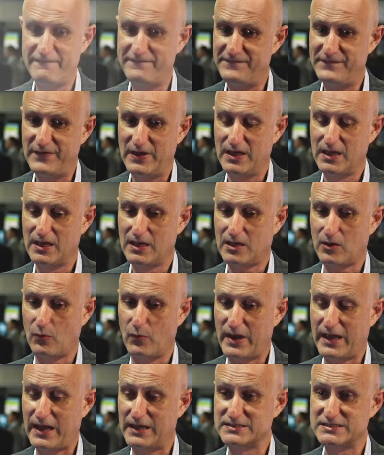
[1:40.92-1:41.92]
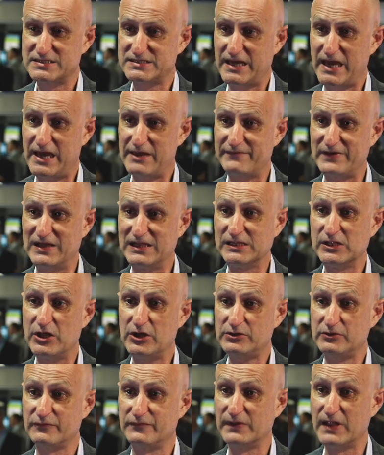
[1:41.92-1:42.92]
think we can save a
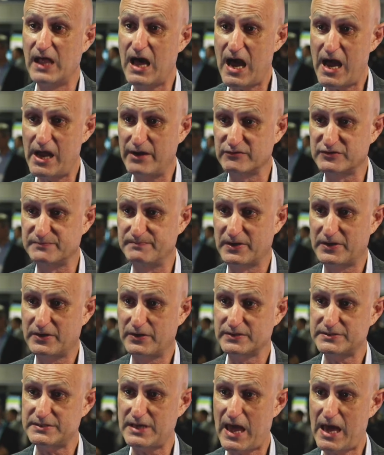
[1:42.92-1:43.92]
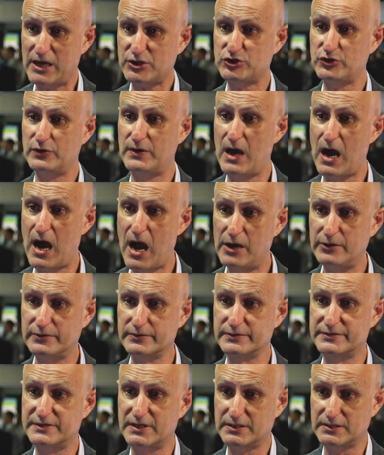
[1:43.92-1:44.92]
lot of lives, because actually
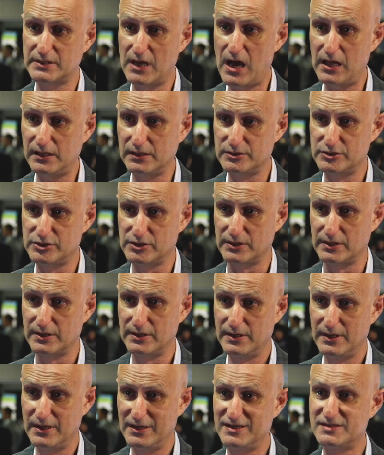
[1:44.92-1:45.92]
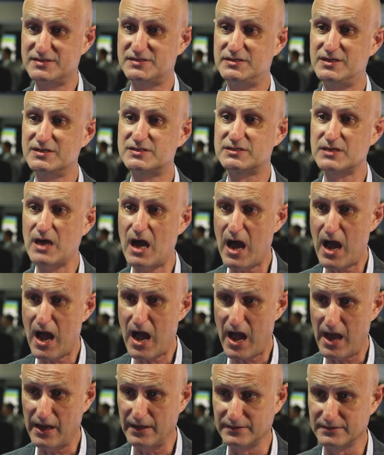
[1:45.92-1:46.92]
our technology is
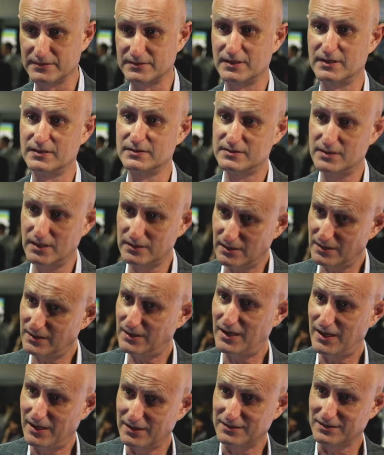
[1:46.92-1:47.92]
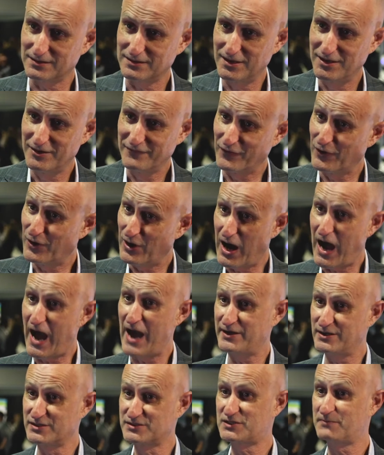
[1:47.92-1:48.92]
designed and dedicated for
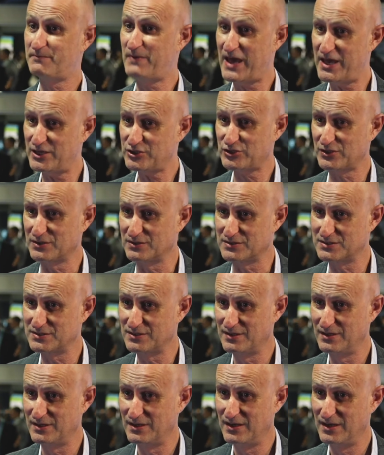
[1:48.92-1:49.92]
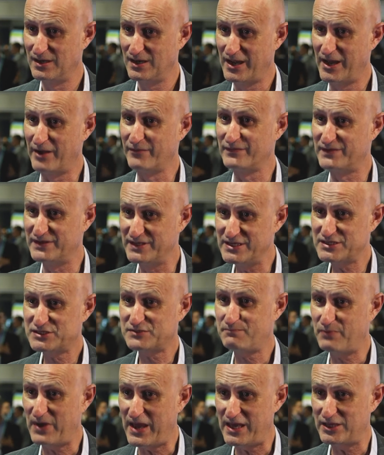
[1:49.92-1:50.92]
high-risk patients. And these
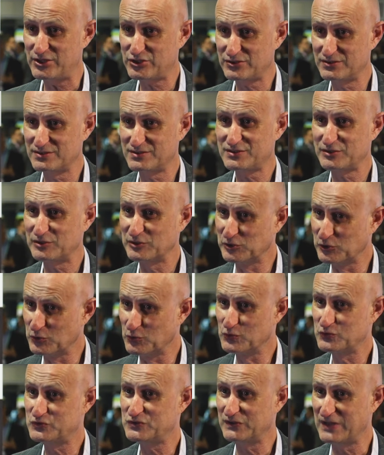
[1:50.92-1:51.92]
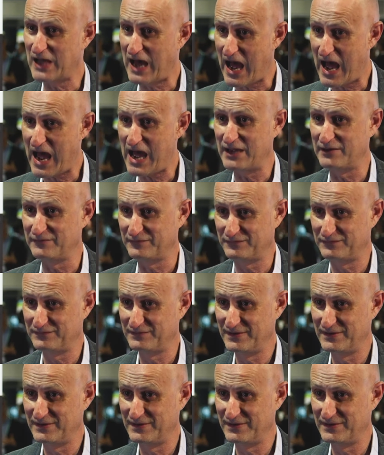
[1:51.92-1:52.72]
patients lose lives.